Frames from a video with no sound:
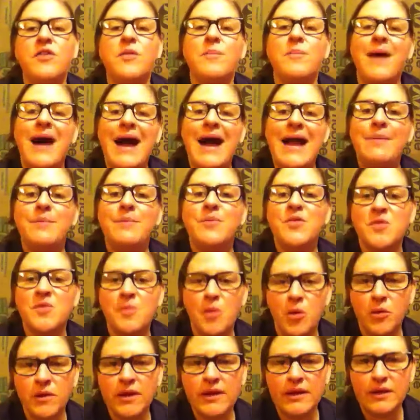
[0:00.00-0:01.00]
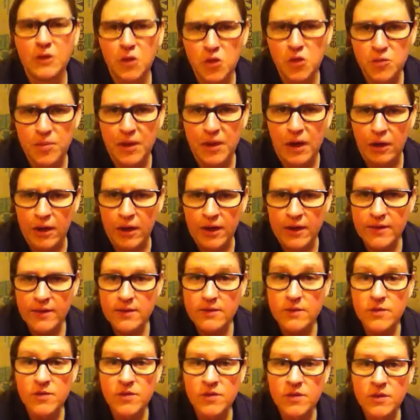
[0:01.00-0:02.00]
the pipe smoking
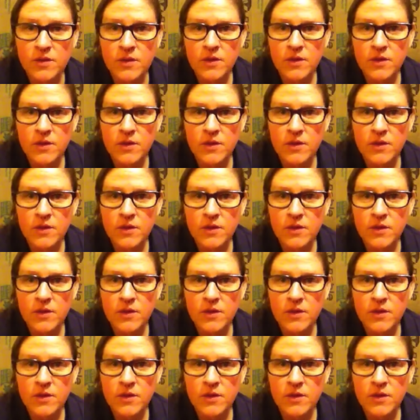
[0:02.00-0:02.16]
experience